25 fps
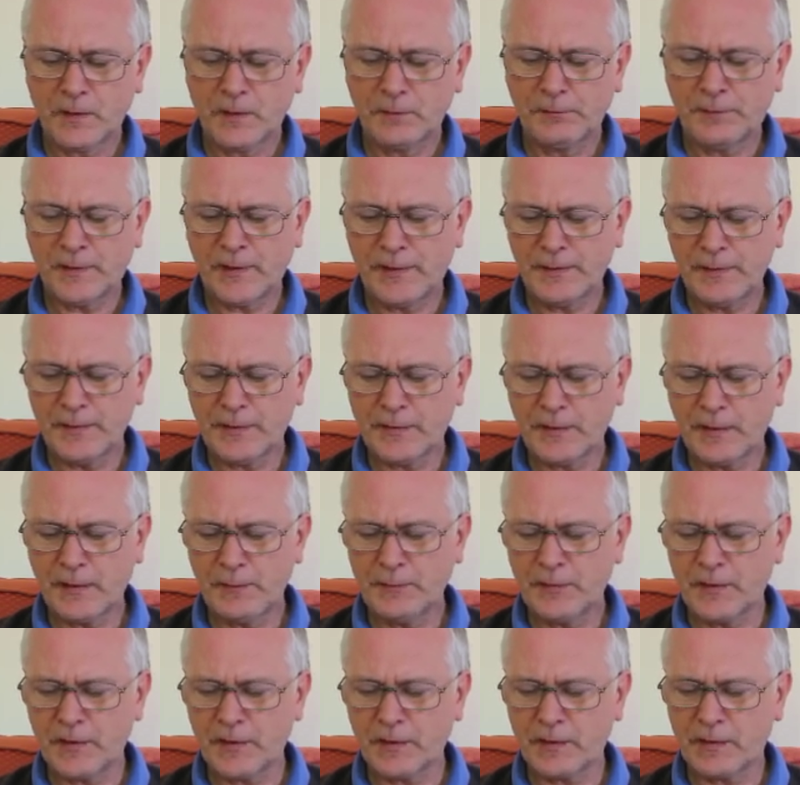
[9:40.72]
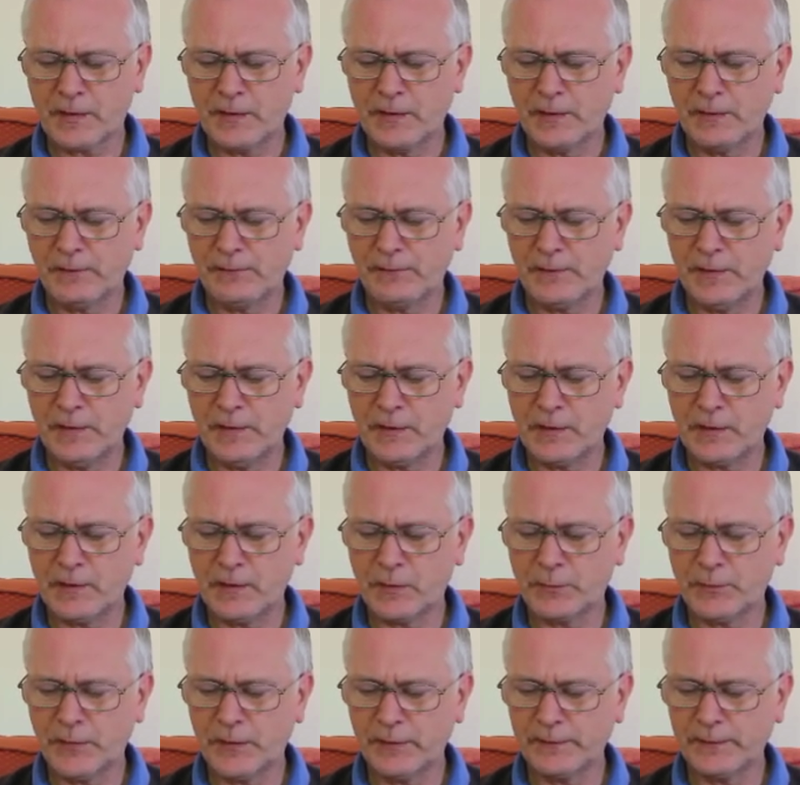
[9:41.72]
By the time Shasta had finished his
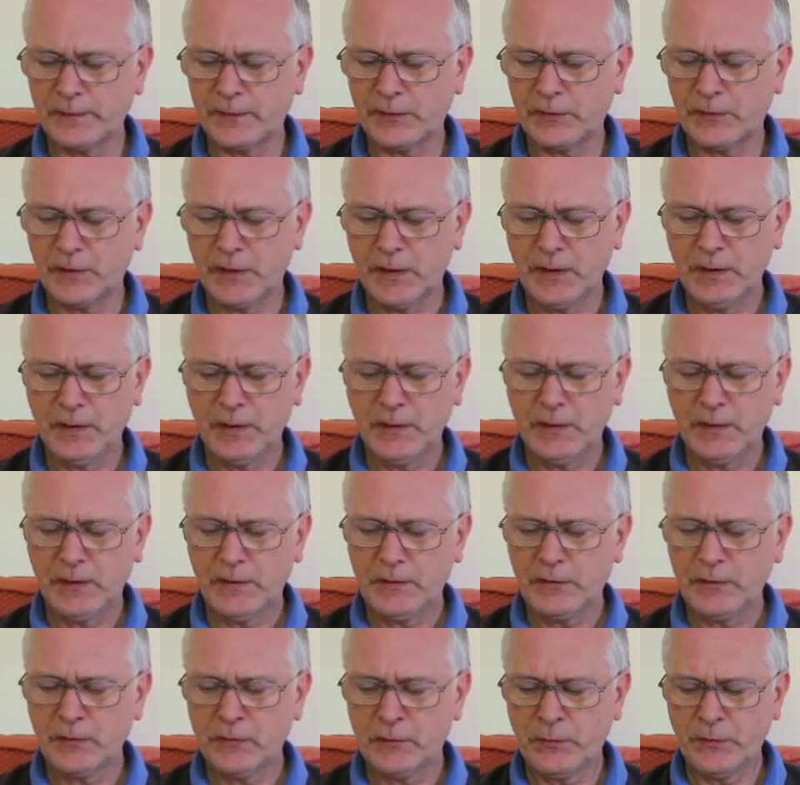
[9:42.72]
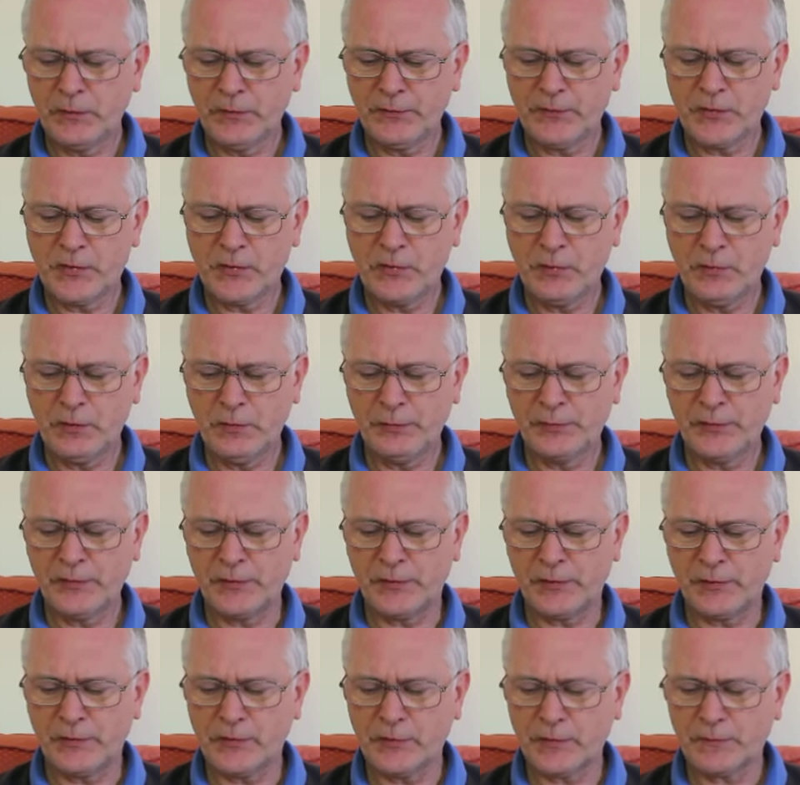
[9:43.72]
porridge, the dwarf's 2
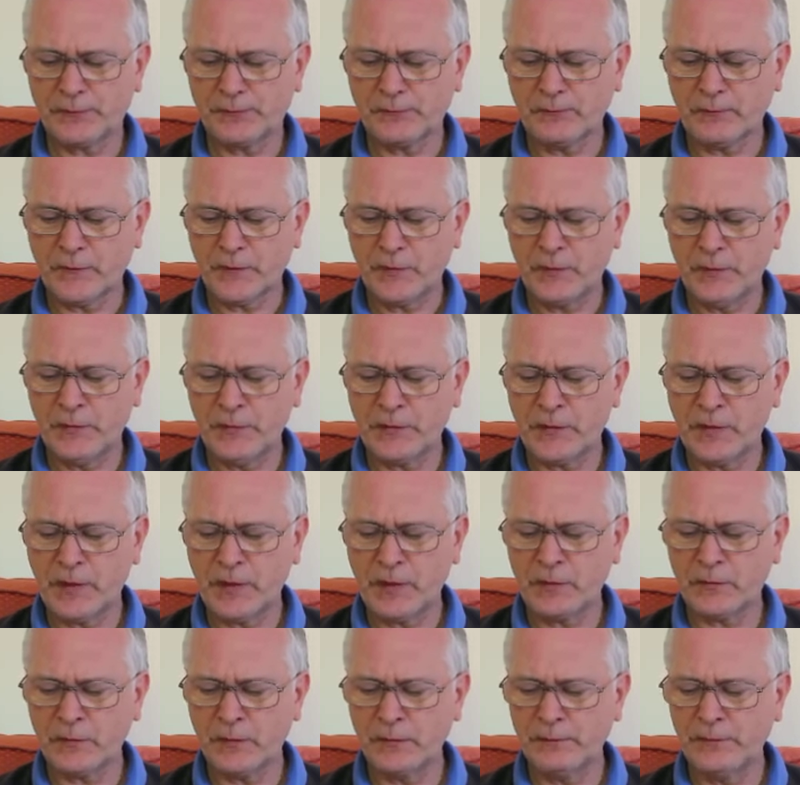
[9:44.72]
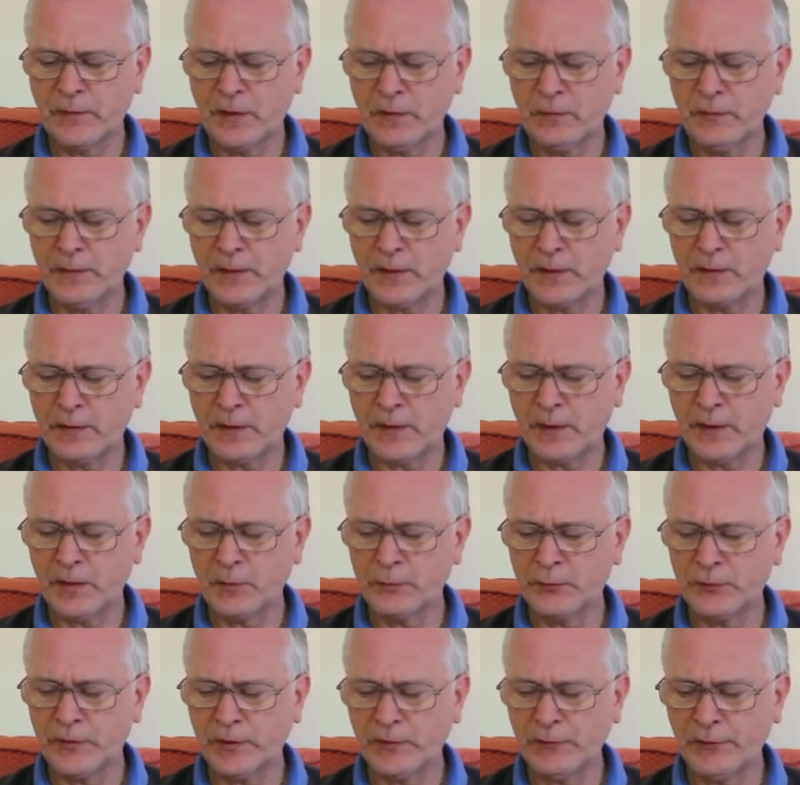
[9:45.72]
brothers, whose names were Rogin and
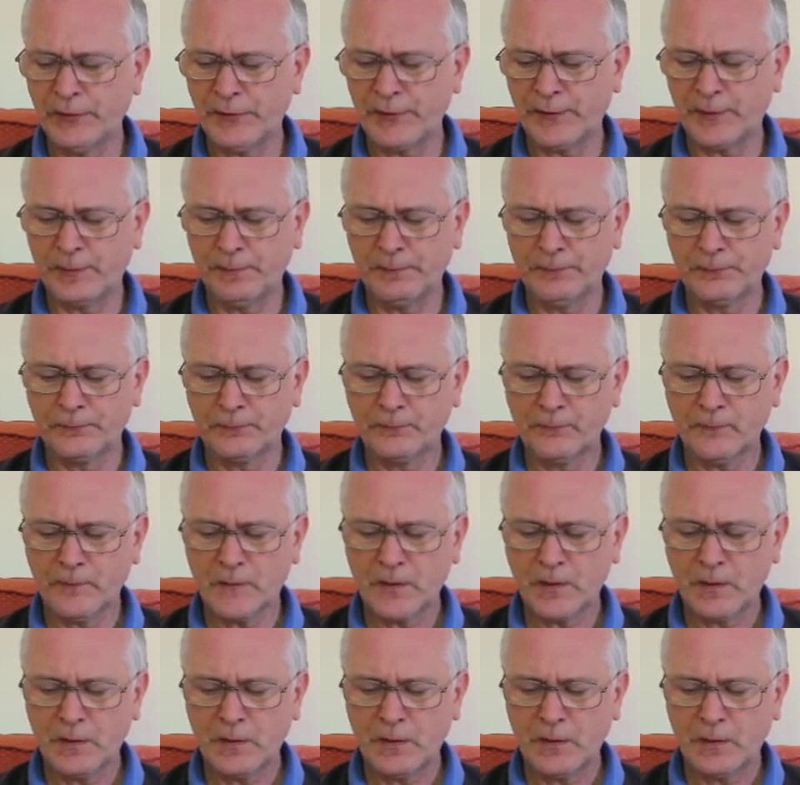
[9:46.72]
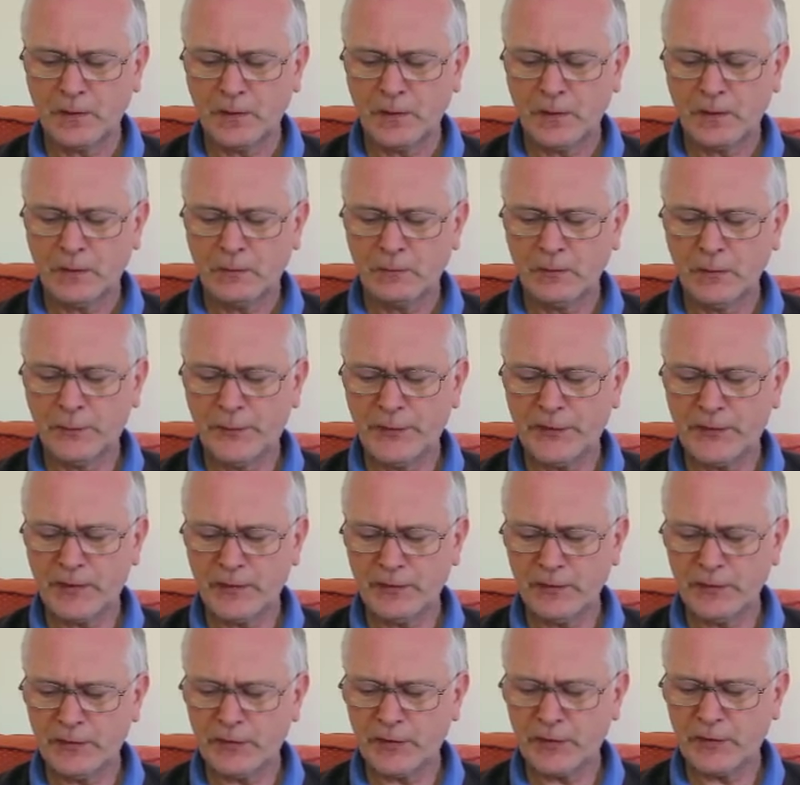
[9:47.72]
Bricklethumb, were putting
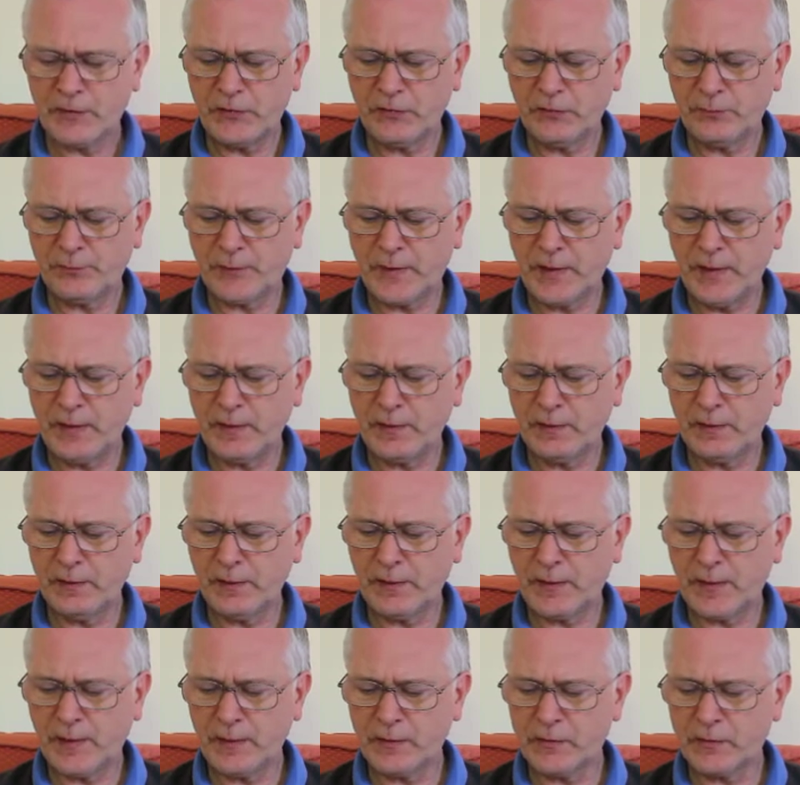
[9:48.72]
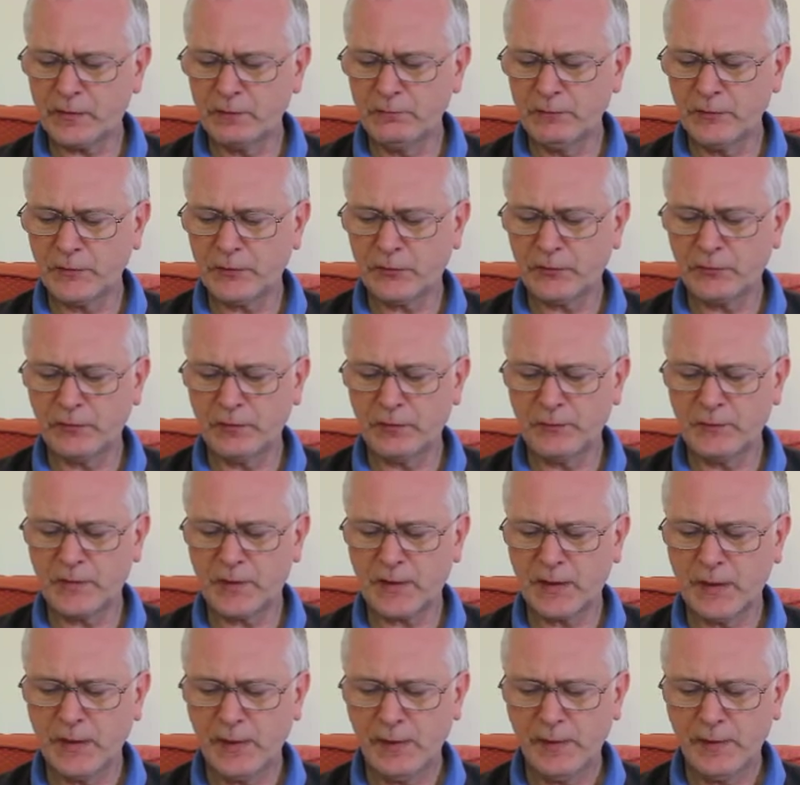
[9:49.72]
the dish of bacon and eggs and mushrooms,
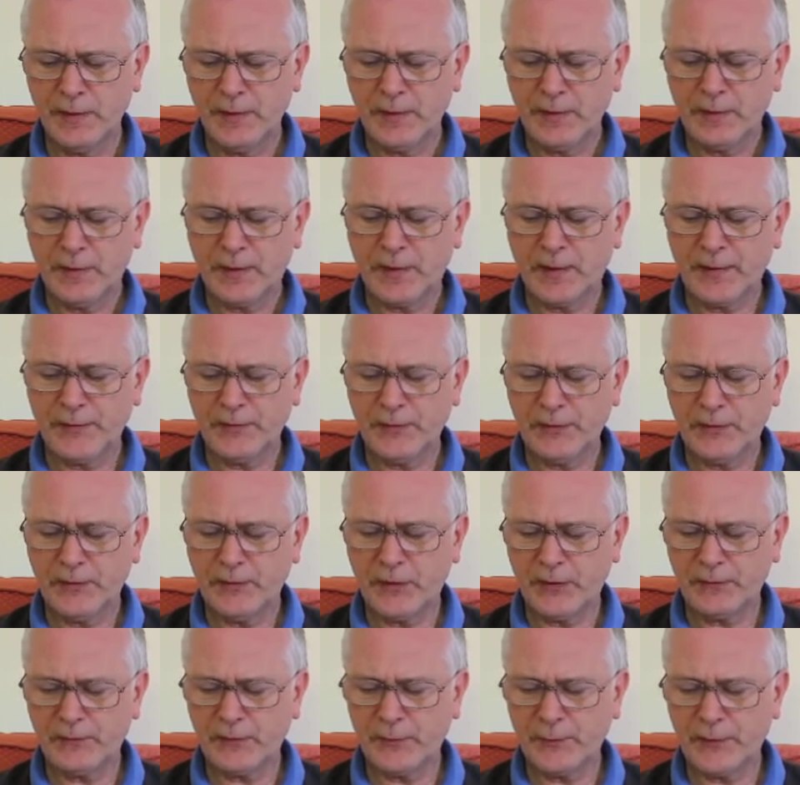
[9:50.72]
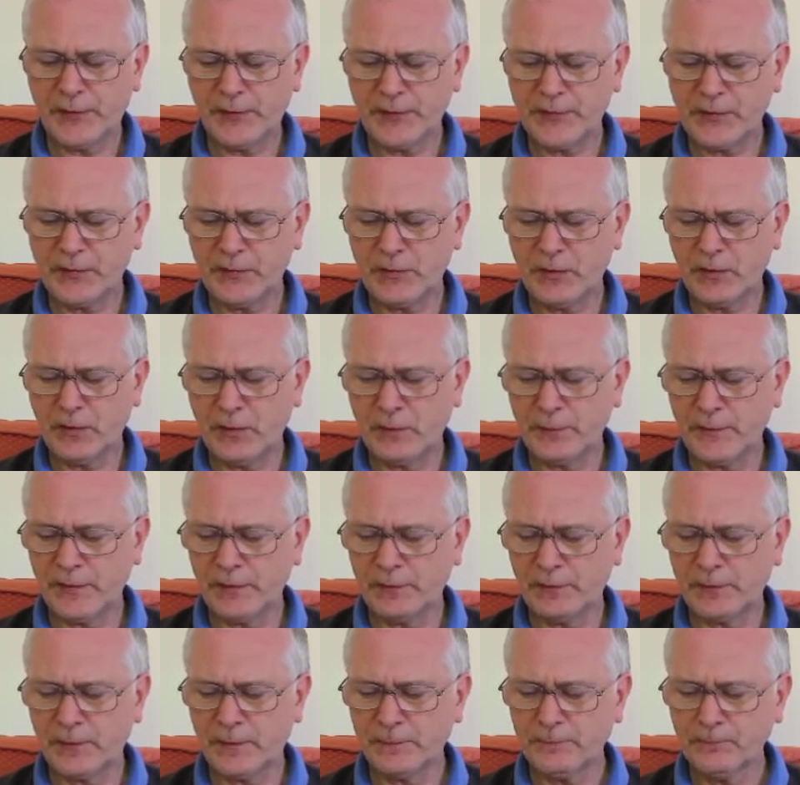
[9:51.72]
and the coffee pot and the hot
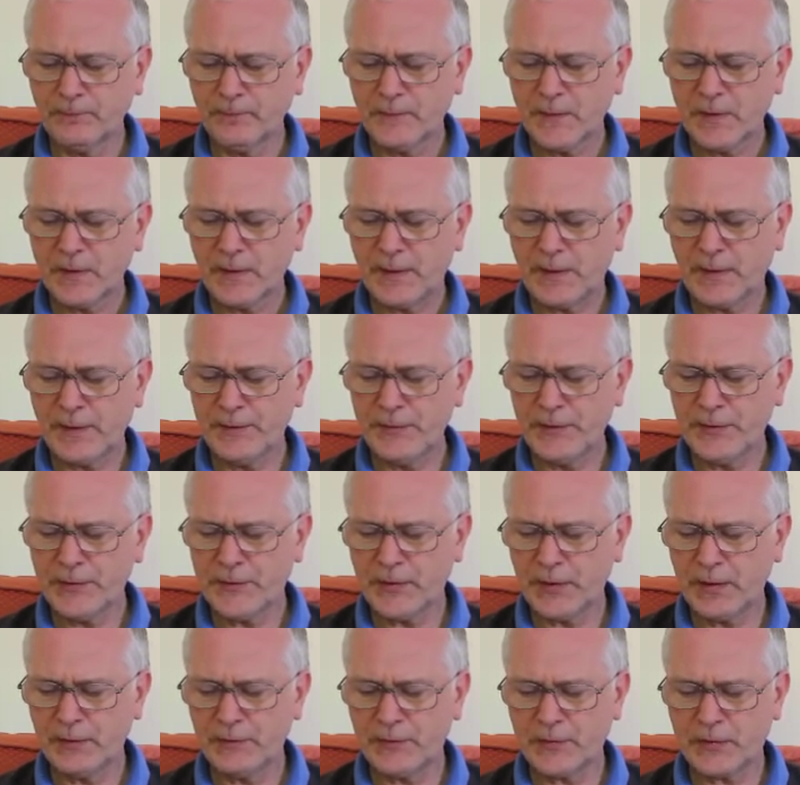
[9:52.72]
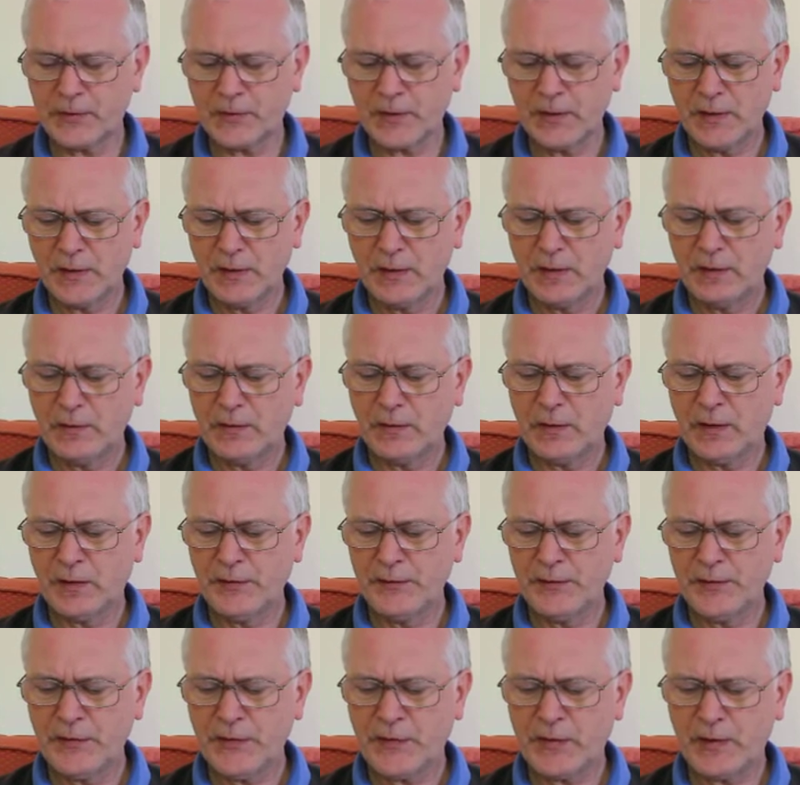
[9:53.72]
milk, and the toast on
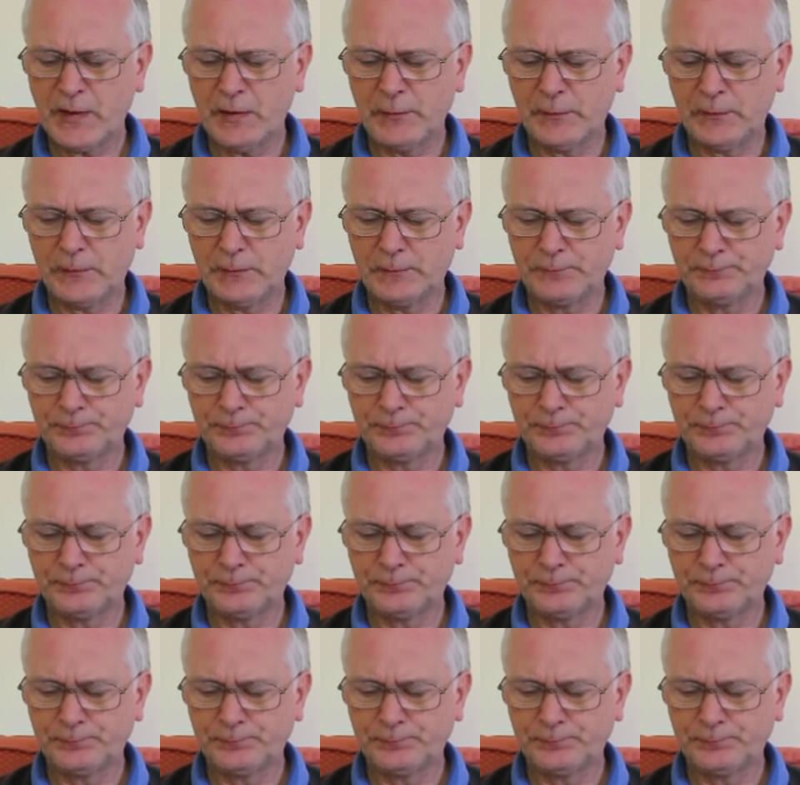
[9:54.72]
the table.